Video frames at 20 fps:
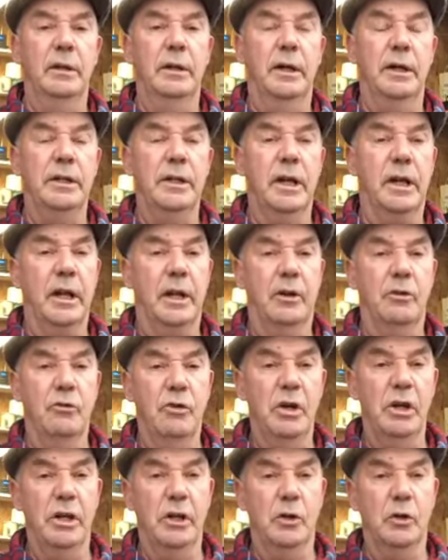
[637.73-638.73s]
And you get a
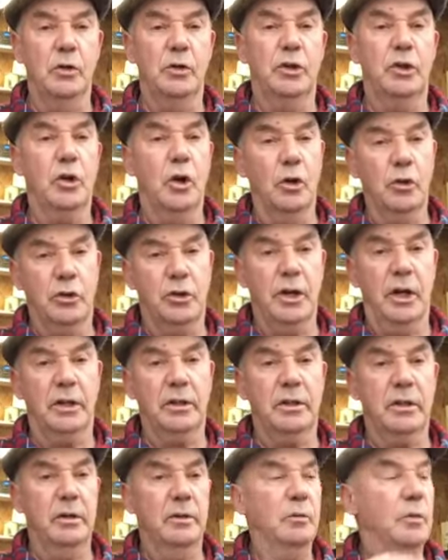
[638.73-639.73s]
really good
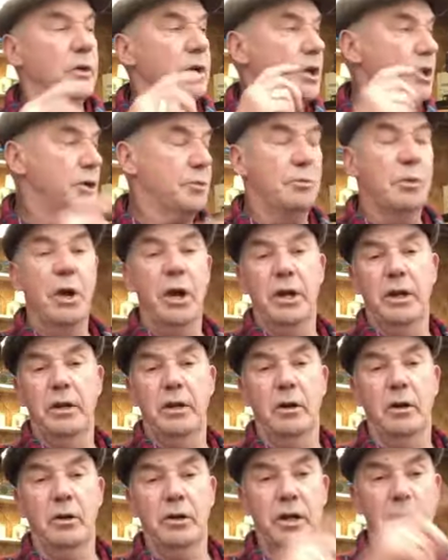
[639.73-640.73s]
contact when you're spraying
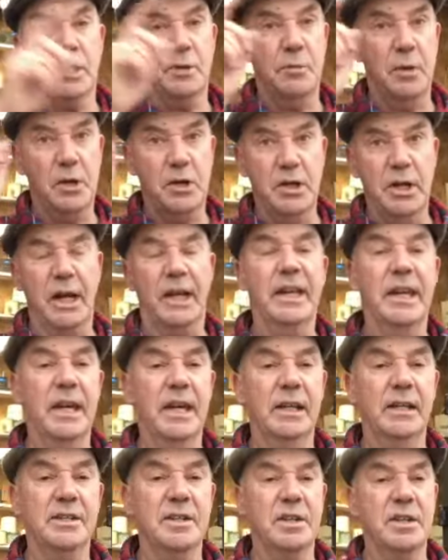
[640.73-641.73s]
on, especially your
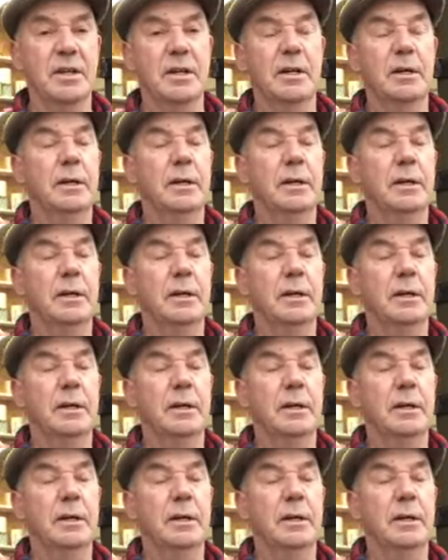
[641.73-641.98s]
canes.